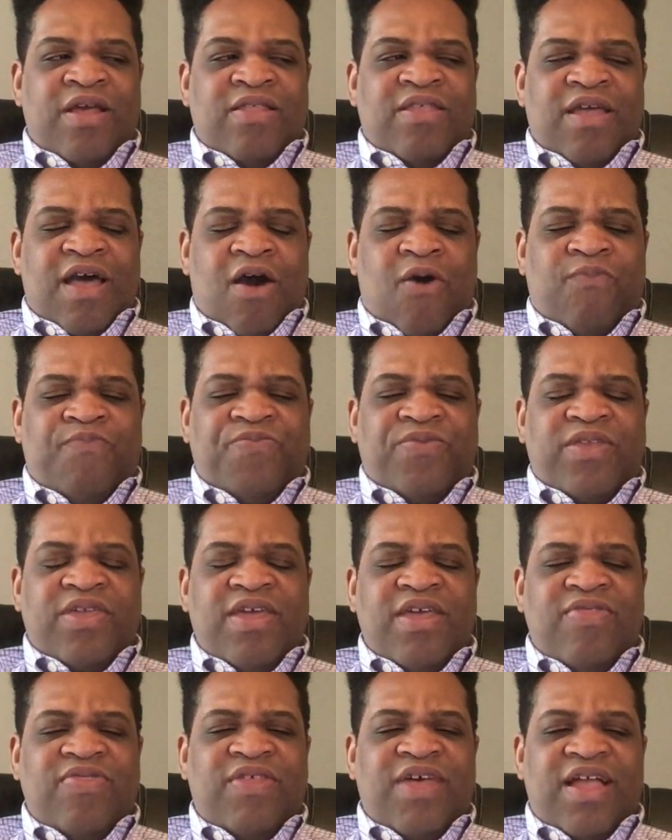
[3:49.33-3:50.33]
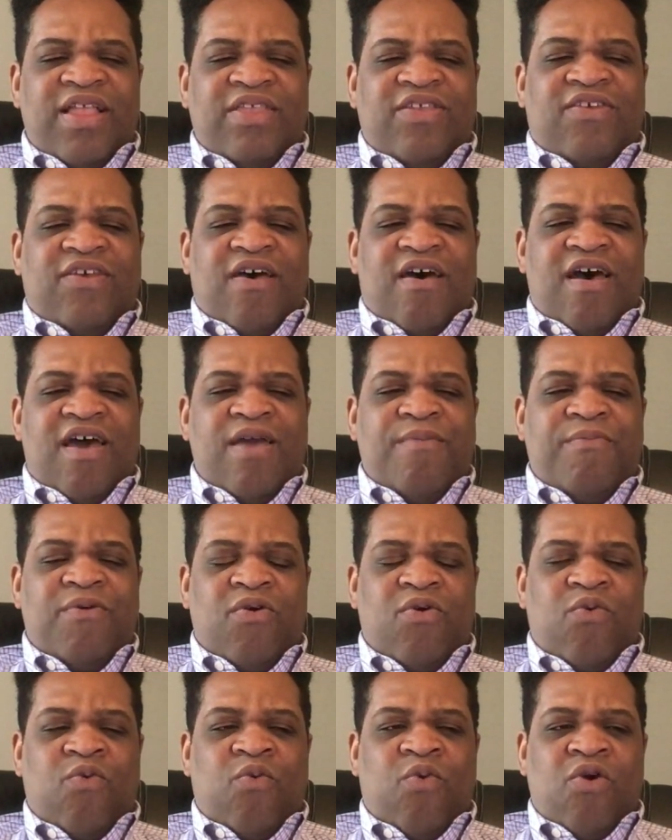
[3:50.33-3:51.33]
Now, in that
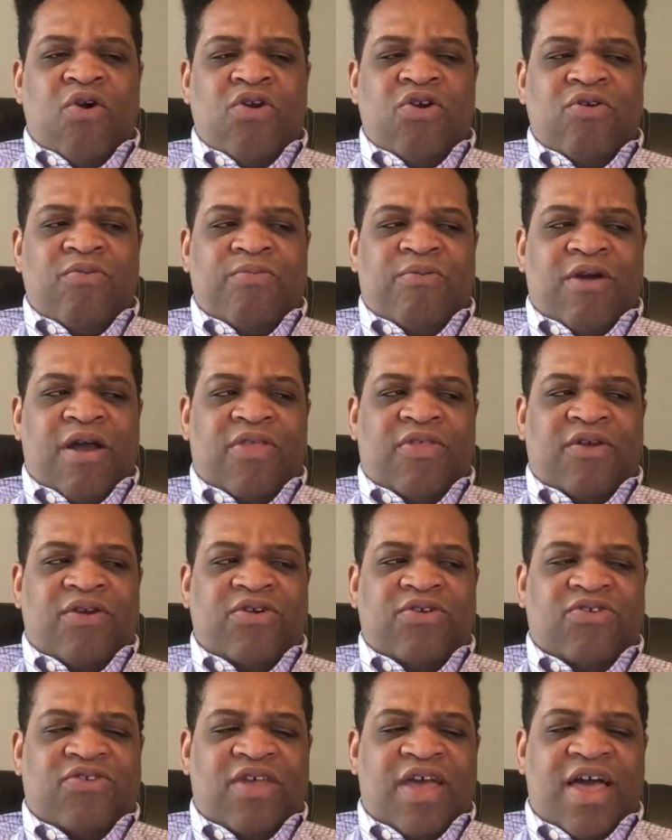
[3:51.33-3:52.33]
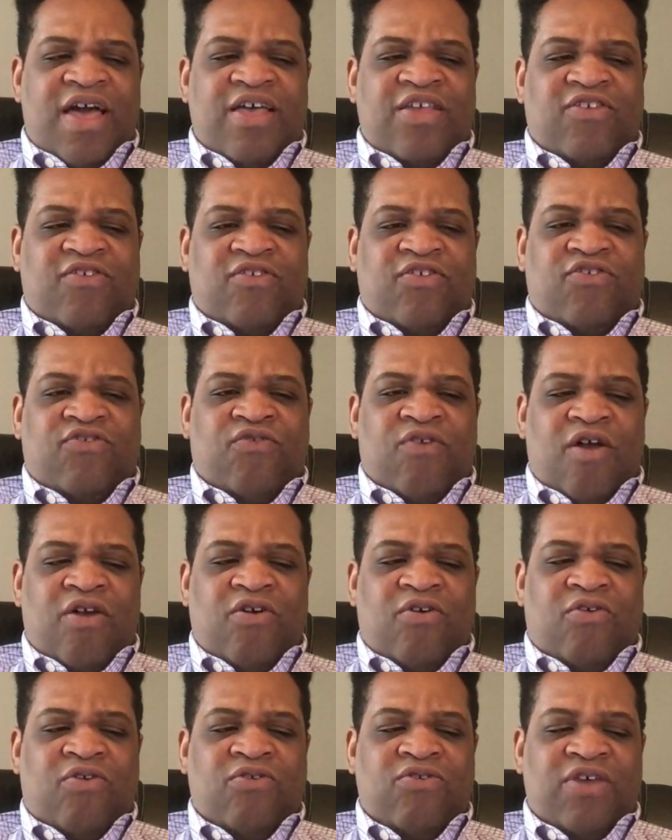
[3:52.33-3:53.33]
time, Warner Brothers has
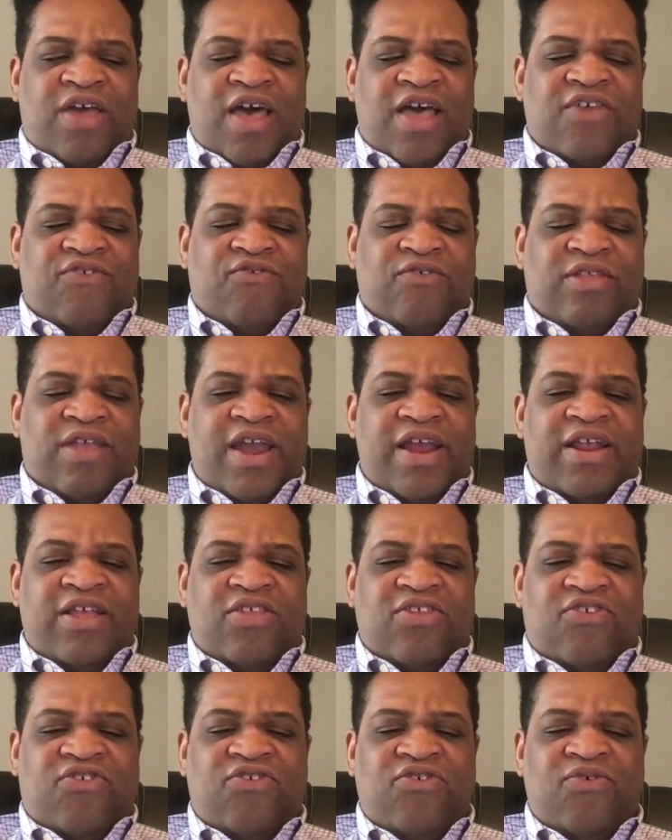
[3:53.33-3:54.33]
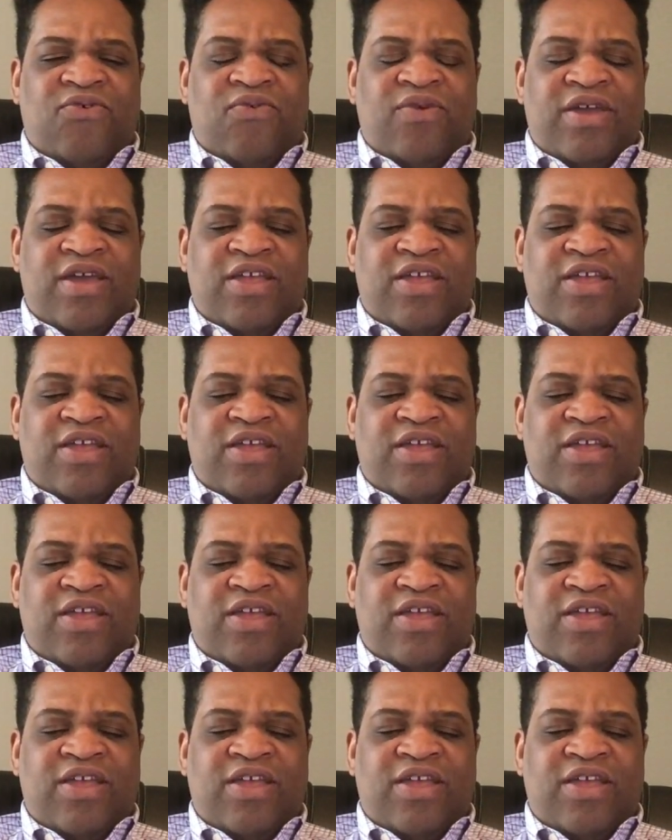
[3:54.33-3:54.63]
struggled as related to